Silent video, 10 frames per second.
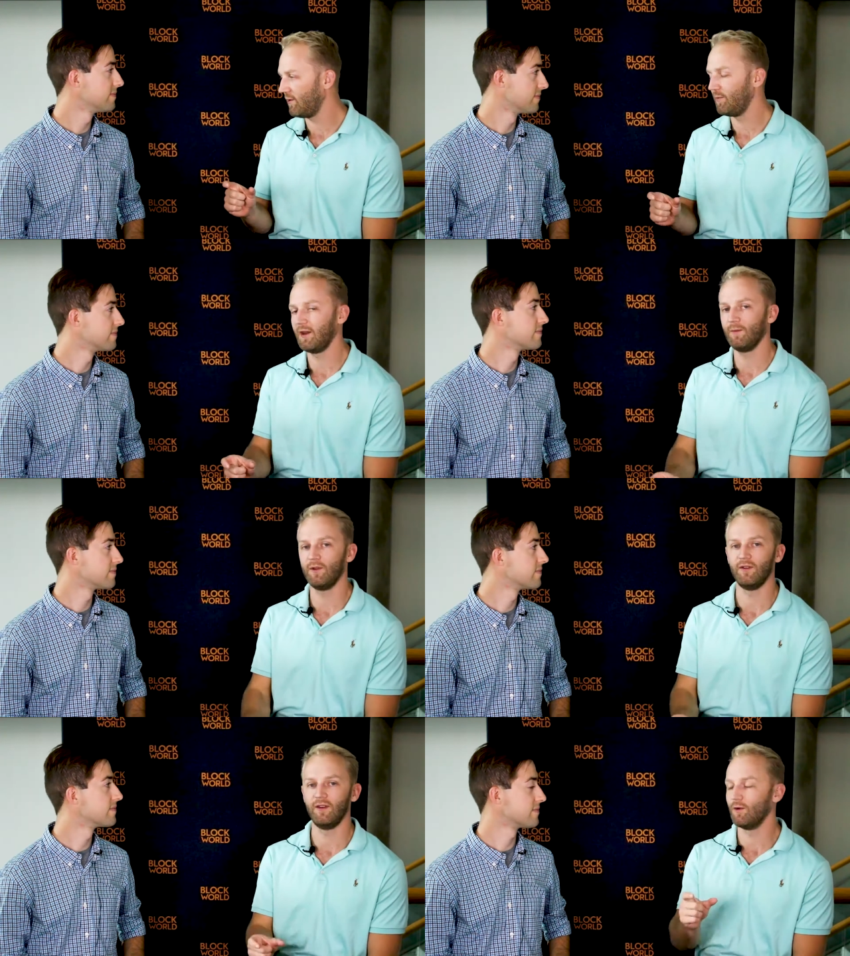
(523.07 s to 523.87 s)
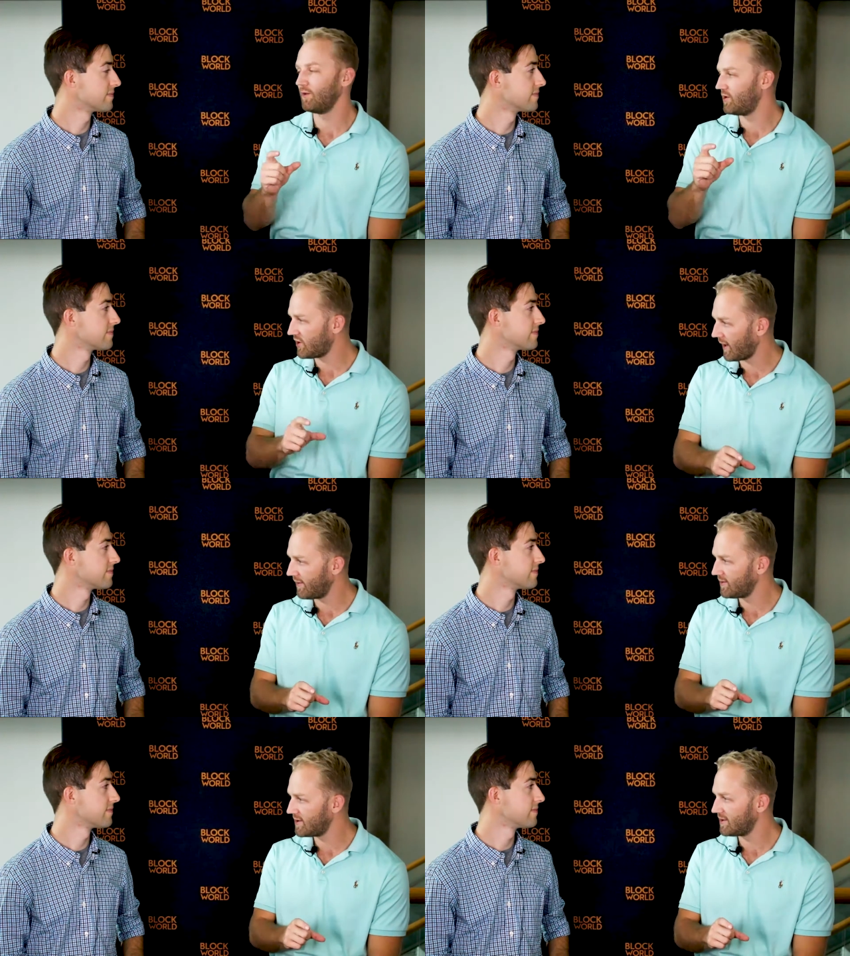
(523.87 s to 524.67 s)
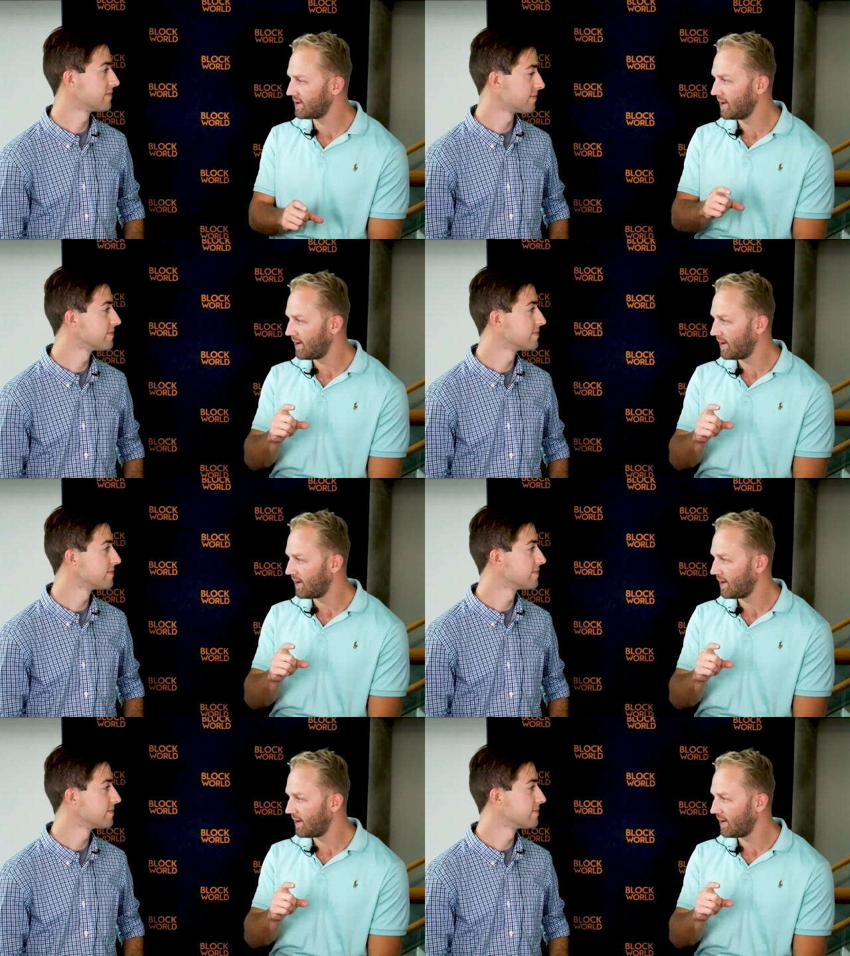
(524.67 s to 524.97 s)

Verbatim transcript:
Speaker 1: They'll be able to deal with the challenges